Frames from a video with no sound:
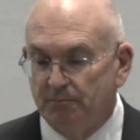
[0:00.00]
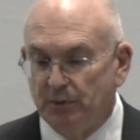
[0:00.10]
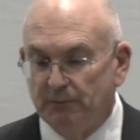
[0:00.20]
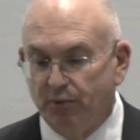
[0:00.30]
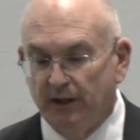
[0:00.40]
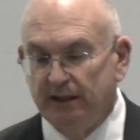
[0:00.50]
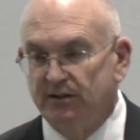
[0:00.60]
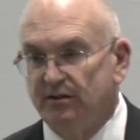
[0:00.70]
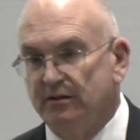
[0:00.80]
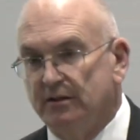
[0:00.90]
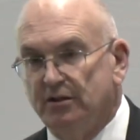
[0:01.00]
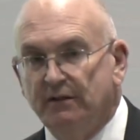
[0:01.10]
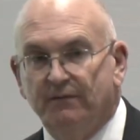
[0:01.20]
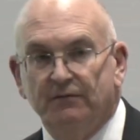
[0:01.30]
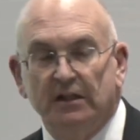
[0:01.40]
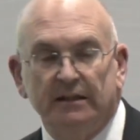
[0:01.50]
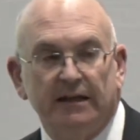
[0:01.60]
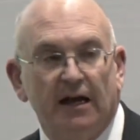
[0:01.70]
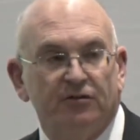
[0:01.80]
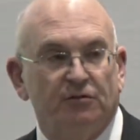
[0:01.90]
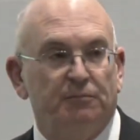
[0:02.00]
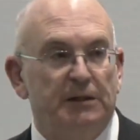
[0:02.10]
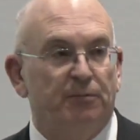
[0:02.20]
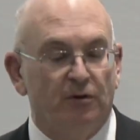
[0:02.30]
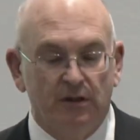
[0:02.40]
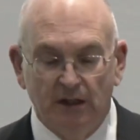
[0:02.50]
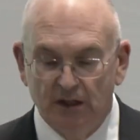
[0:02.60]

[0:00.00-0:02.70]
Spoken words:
big place. You see 15,000 people